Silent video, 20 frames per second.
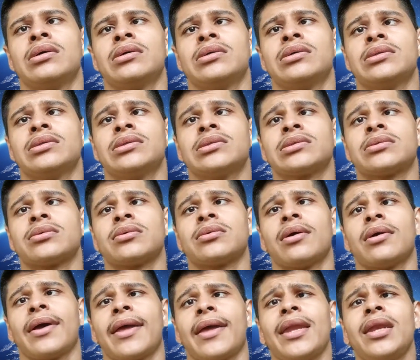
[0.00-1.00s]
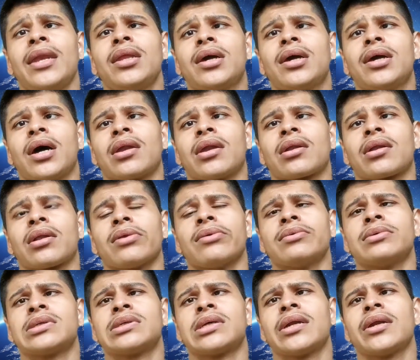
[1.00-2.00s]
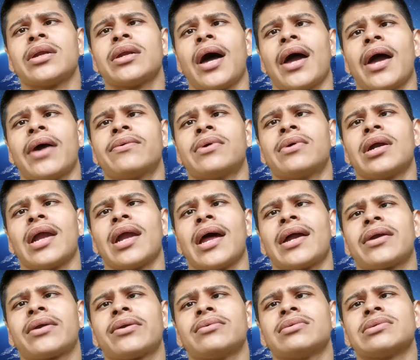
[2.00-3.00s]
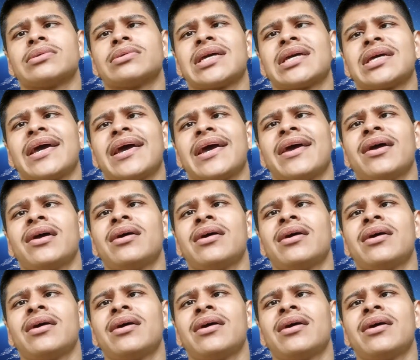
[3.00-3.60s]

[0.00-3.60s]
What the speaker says: So in conclusion, I would like to say